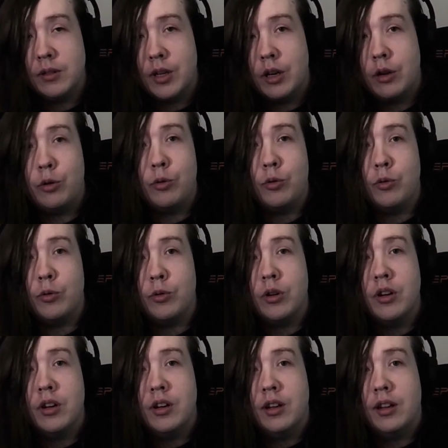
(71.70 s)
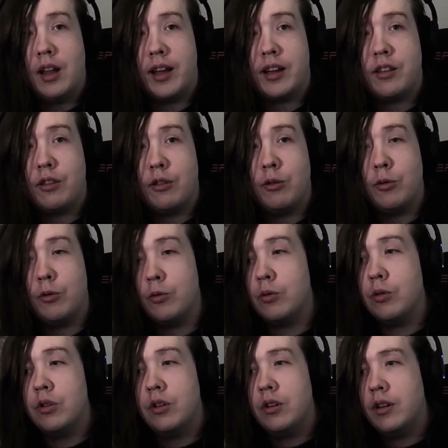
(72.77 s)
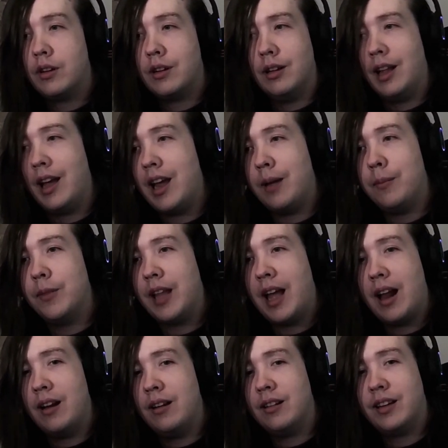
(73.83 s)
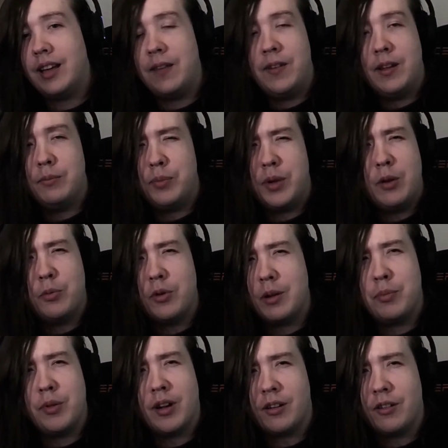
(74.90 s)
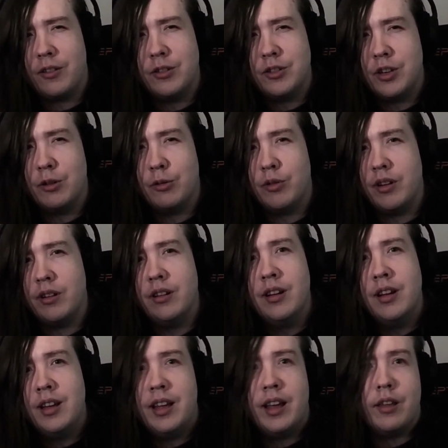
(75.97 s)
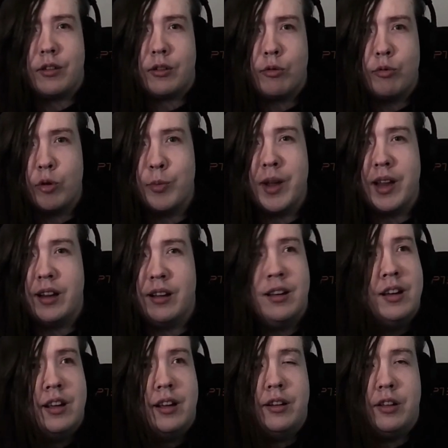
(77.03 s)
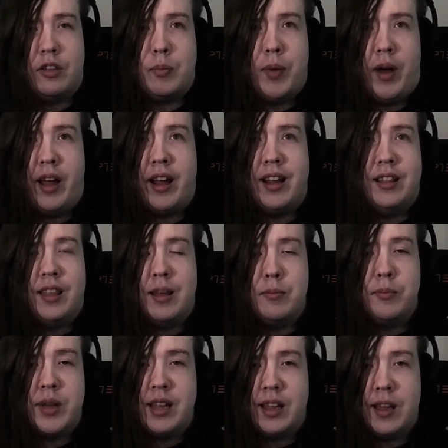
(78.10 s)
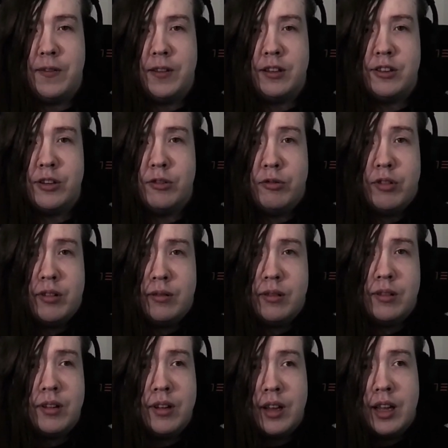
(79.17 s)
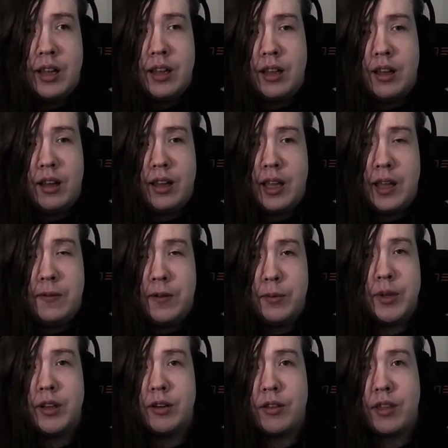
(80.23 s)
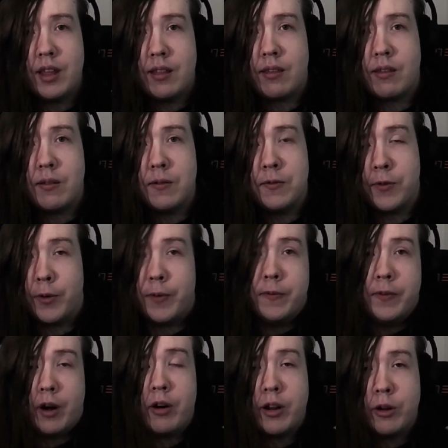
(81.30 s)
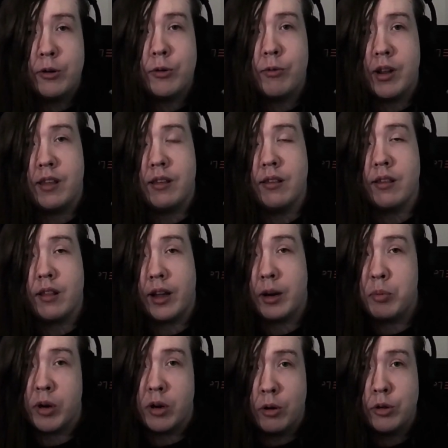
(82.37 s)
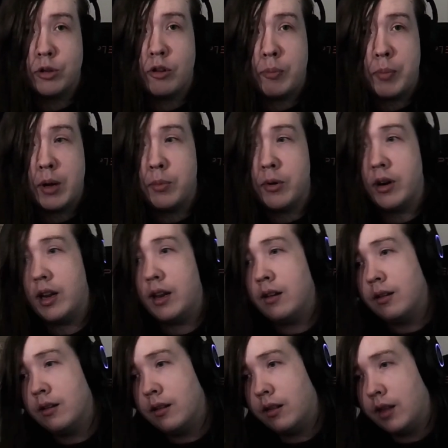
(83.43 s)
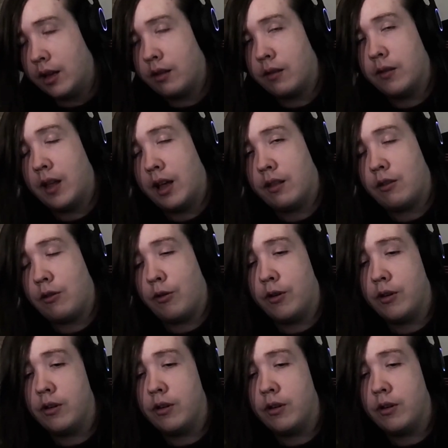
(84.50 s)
who likes to claim that giving puberty blockers to children is grooming, despite them being given to children even when they're cis, for very good reasons, like precocious puberty, things of that sort.